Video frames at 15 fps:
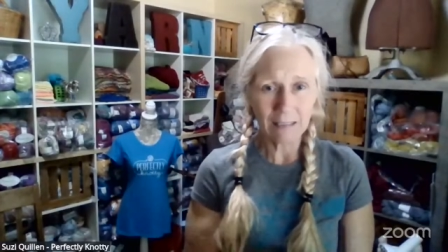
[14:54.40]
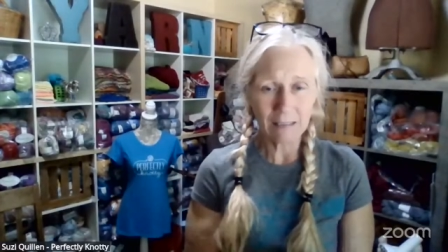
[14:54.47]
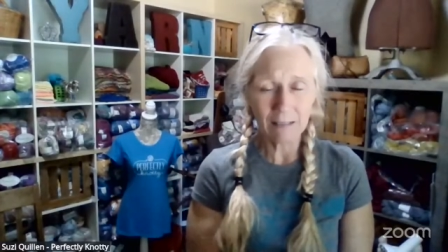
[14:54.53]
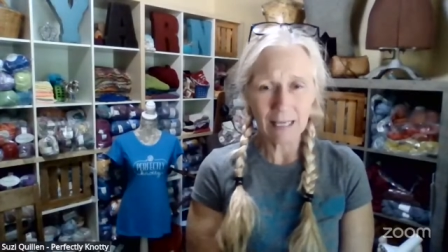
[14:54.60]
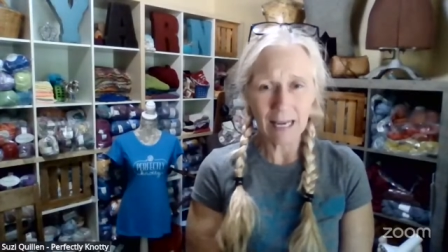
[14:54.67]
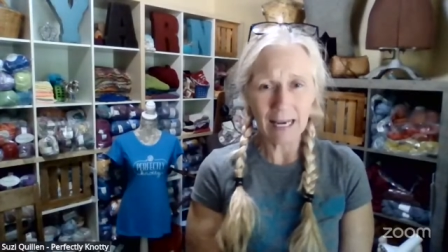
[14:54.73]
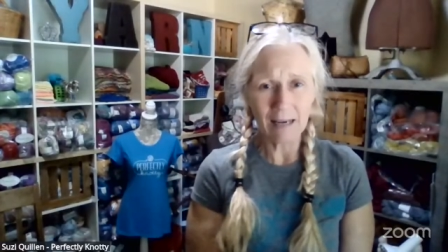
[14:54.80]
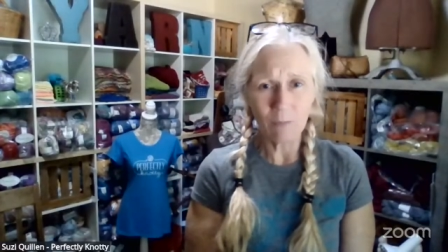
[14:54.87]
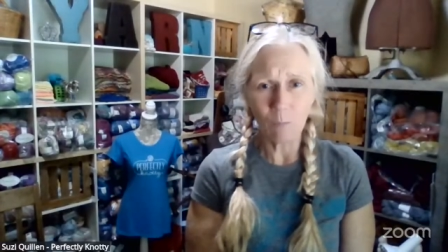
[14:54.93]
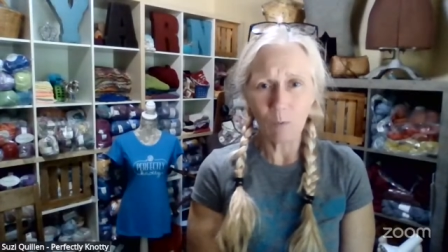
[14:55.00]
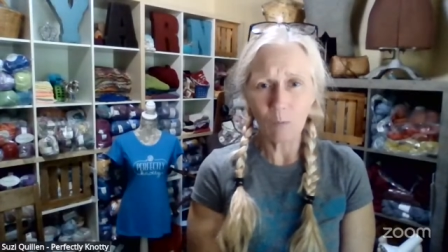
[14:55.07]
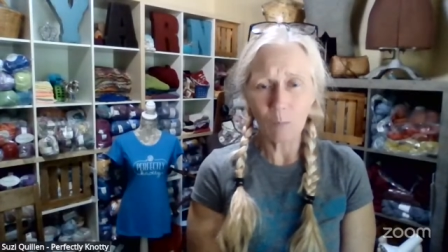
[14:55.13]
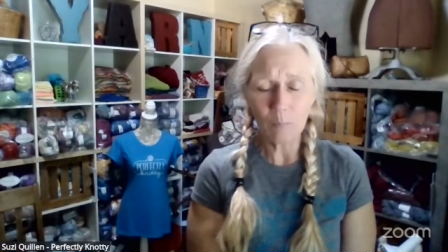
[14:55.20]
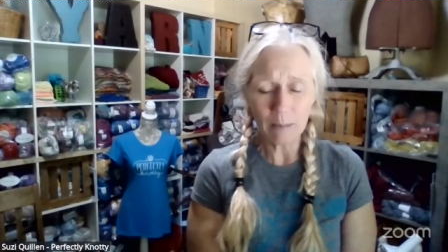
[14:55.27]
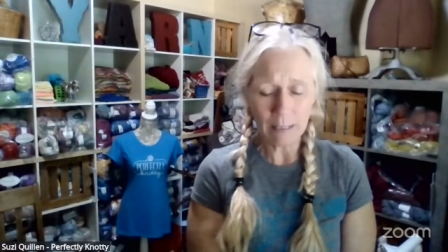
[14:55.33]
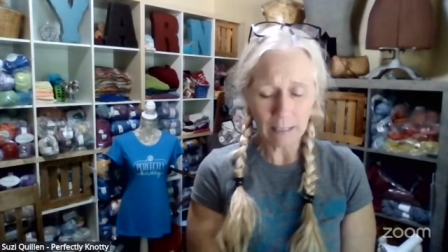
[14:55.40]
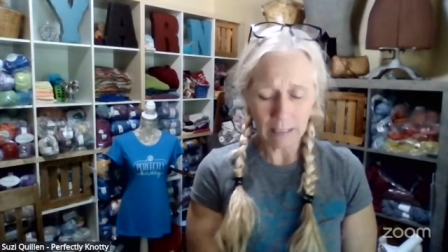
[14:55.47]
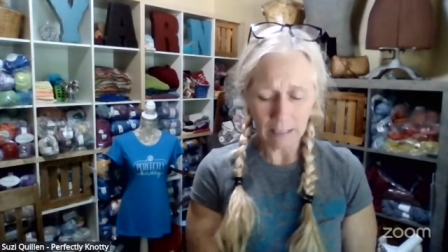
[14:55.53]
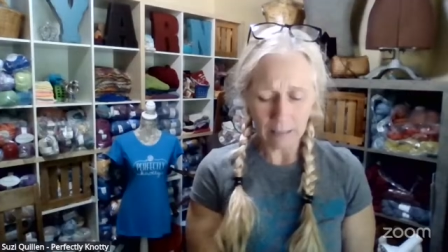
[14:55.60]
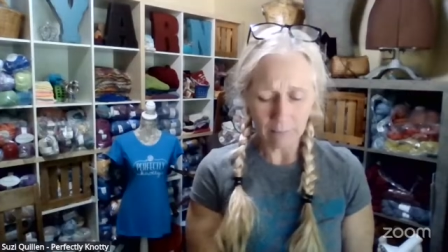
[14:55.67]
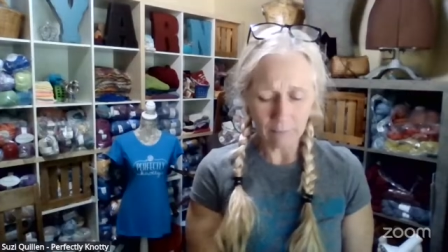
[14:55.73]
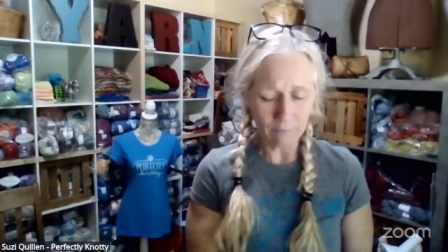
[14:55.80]
It will
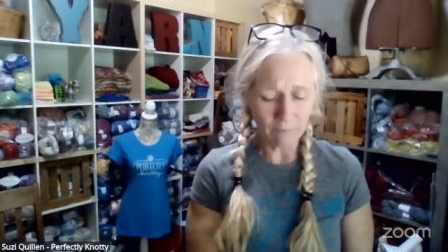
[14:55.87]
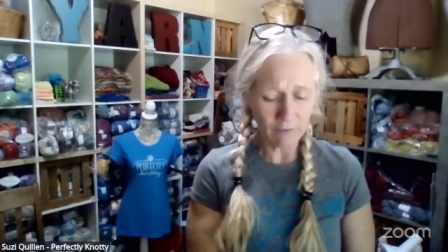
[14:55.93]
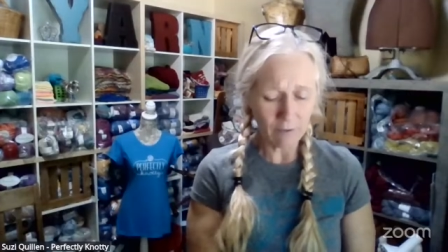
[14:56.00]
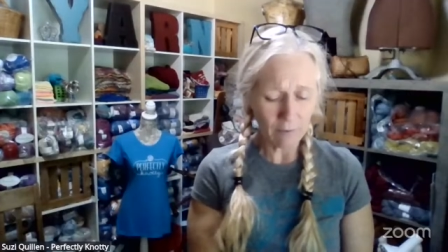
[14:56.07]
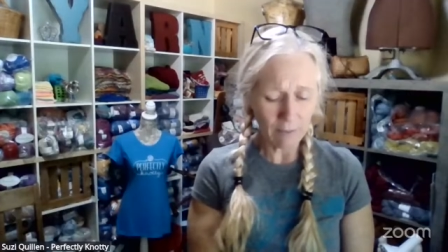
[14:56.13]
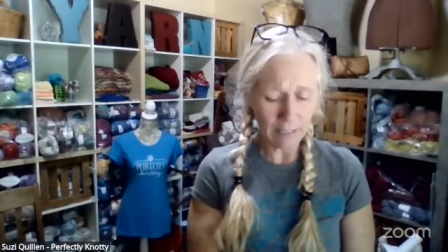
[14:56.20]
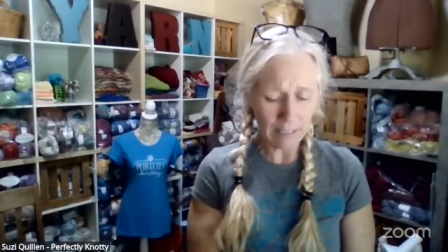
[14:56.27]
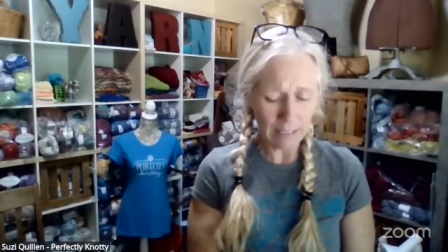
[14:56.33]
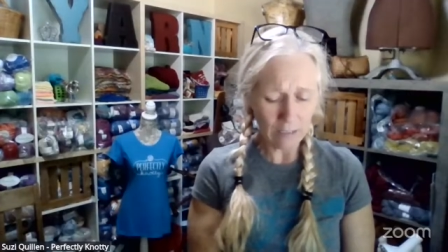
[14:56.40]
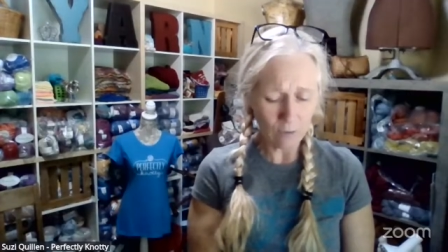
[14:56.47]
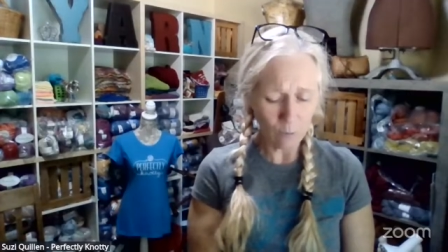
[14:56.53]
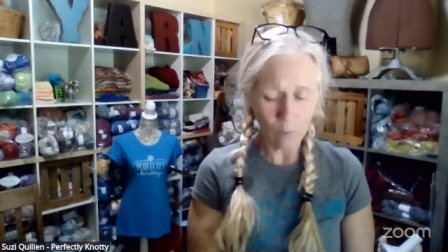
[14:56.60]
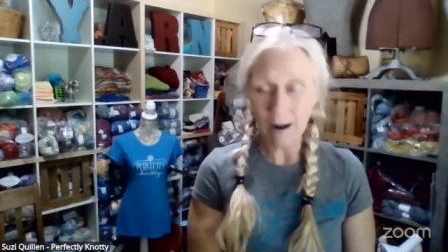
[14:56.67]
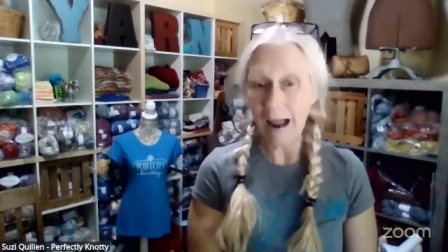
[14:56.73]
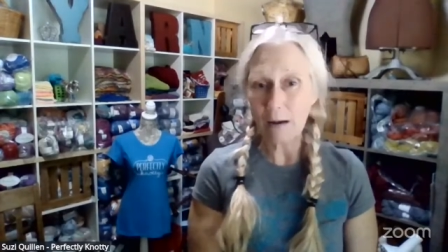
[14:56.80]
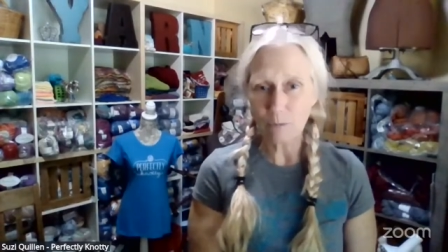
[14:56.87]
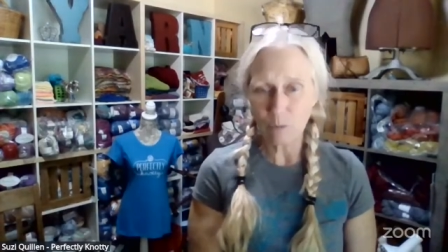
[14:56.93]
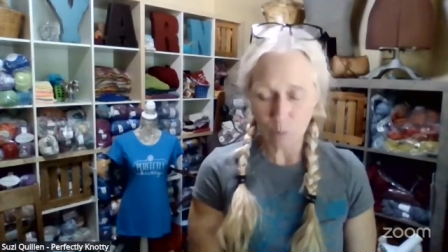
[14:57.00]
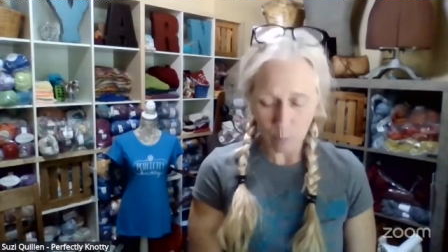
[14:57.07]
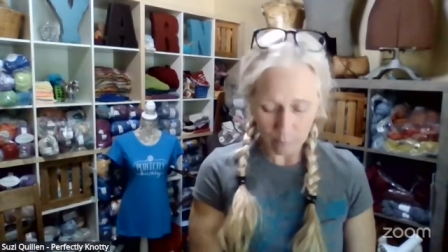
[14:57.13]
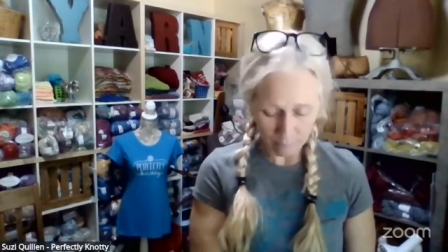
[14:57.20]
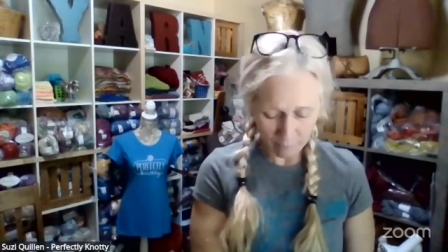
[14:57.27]
be a very indoor
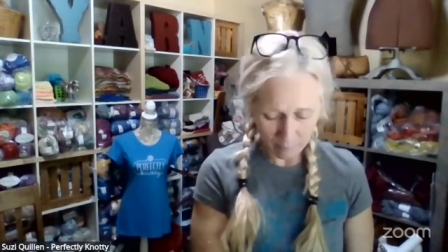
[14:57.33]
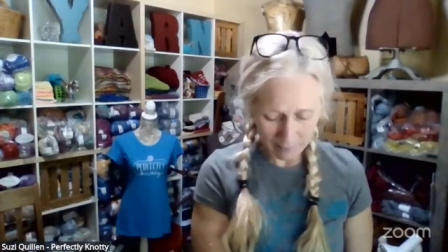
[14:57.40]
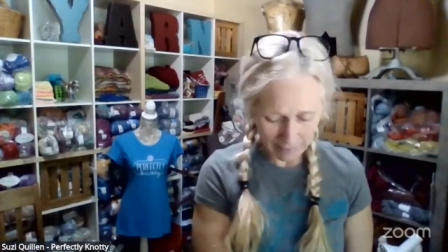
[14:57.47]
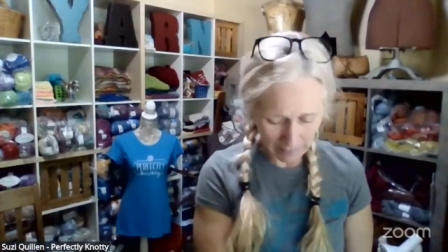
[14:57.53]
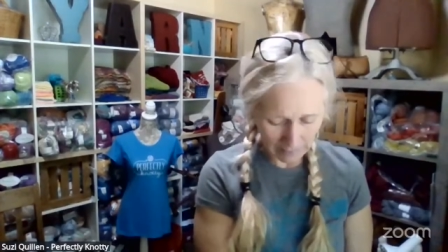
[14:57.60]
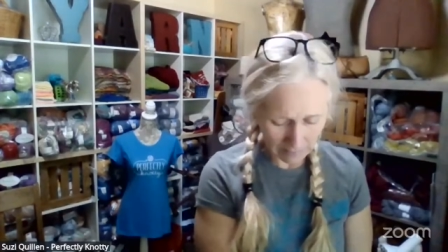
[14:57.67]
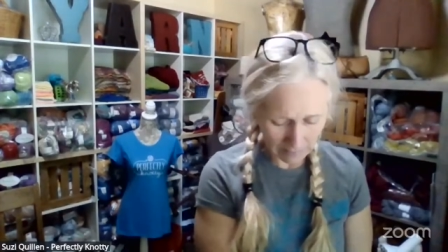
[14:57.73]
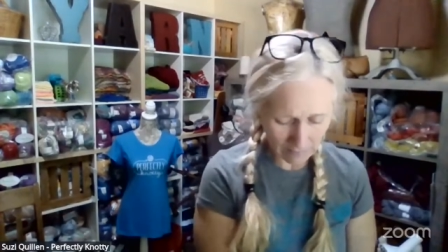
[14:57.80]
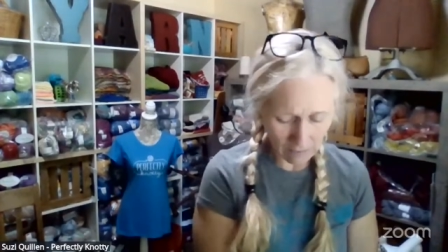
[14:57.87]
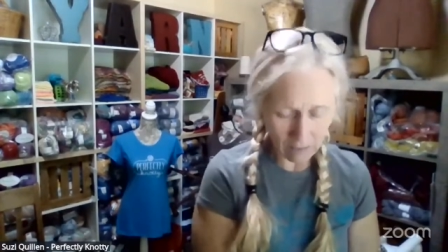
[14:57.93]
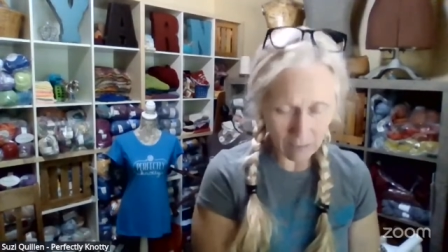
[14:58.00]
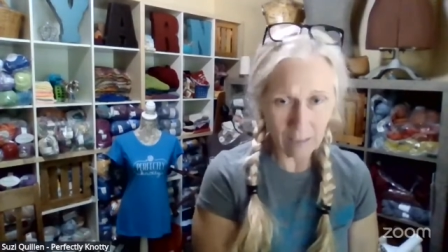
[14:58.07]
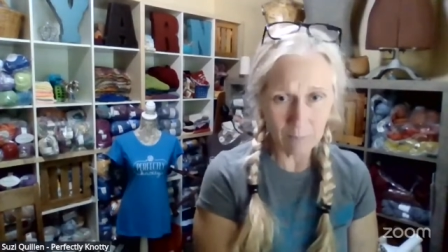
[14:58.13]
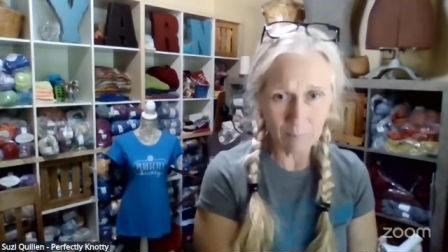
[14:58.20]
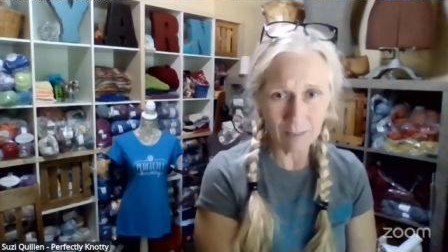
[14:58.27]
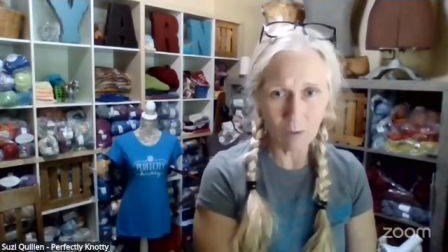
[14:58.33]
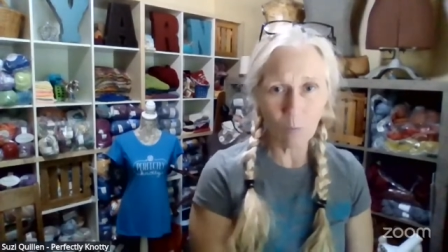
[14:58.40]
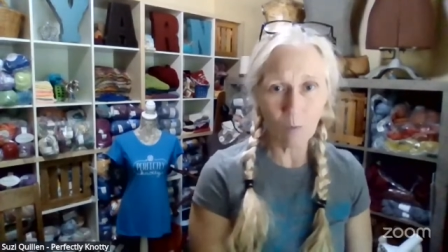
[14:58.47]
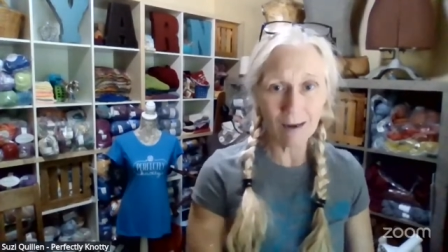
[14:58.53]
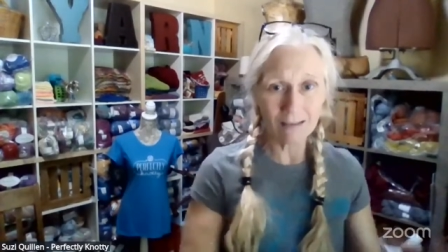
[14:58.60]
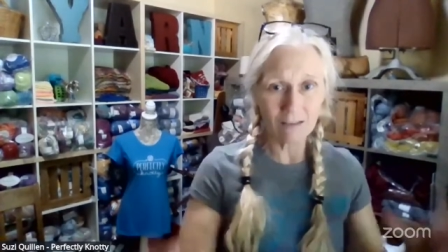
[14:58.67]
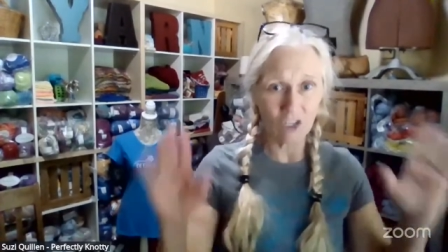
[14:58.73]
outdoor for me. It's not going to be
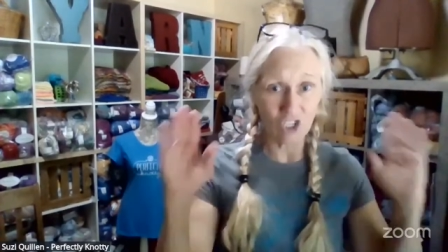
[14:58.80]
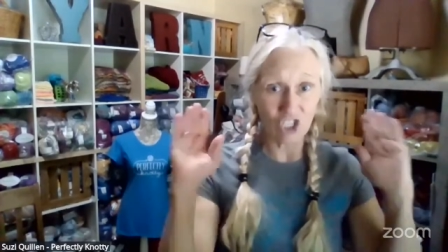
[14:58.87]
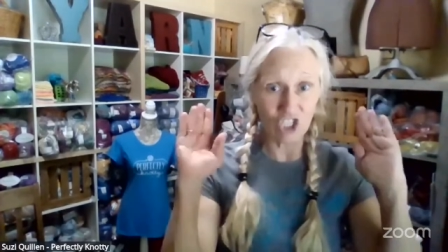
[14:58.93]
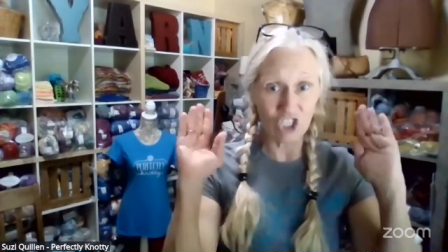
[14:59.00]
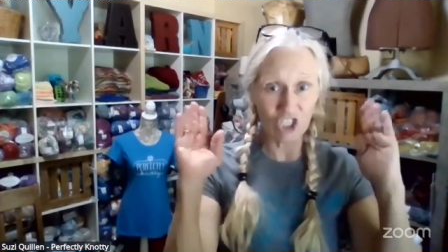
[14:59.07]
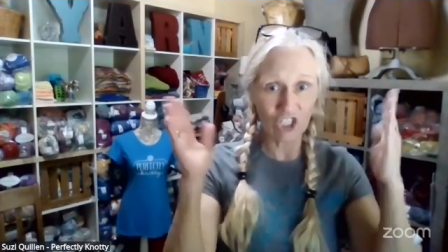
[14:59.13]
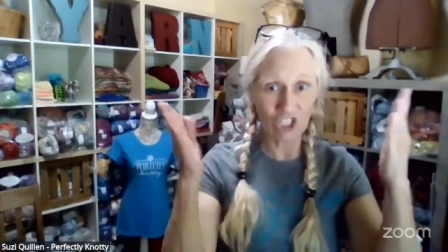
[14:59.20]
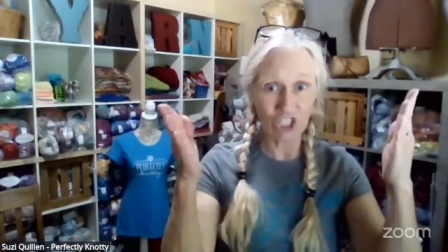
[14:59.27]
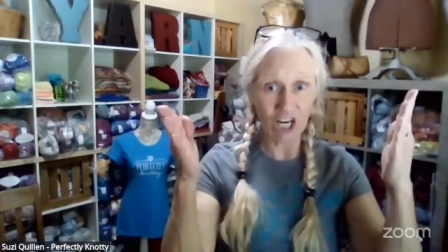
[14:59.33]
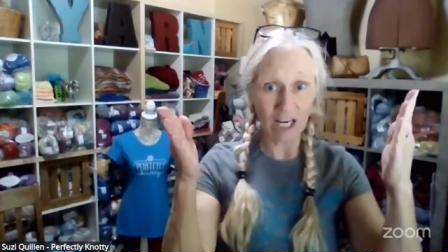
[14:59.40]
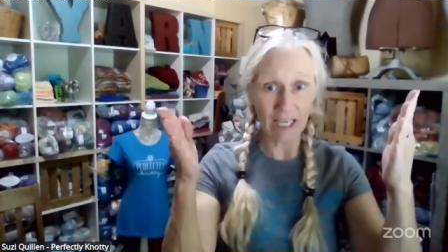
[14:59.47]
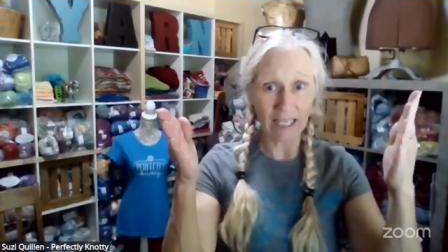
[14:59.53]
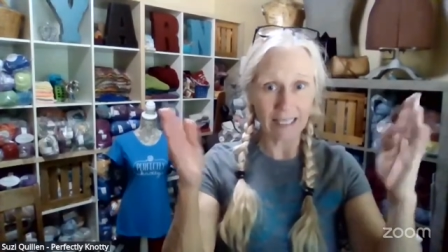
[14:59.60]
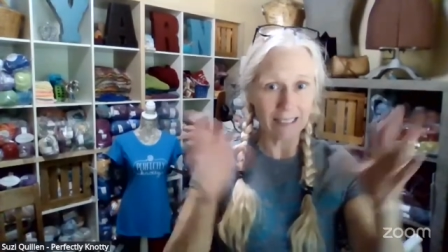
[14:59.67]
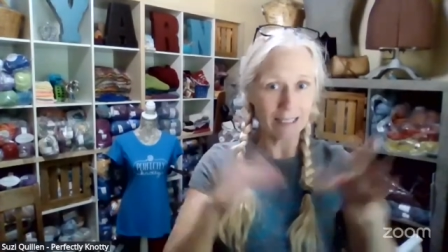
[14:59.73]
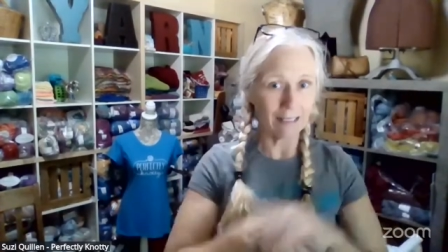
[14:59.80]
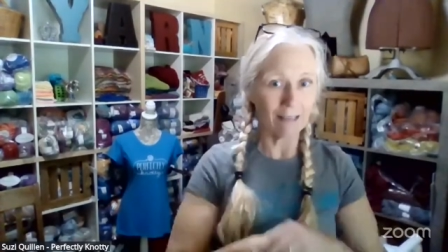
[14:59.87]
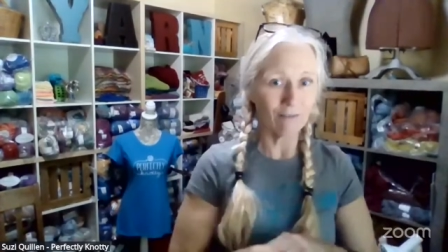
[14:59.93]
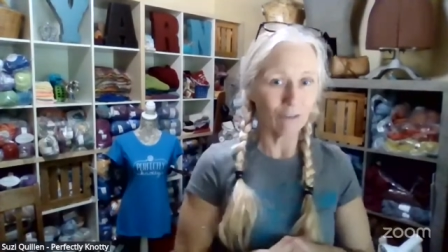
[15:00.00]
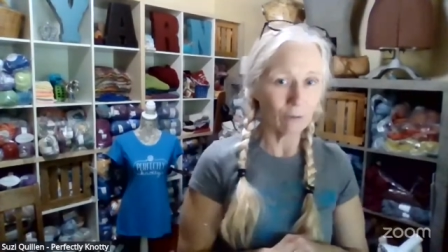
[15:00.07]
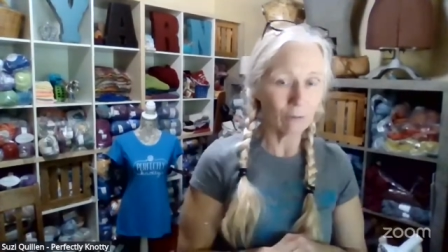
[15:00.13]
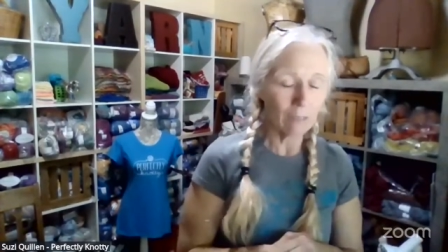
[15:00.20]
quite jacket
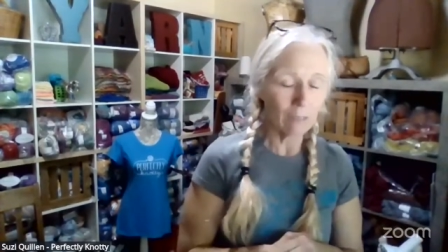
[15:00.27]
level,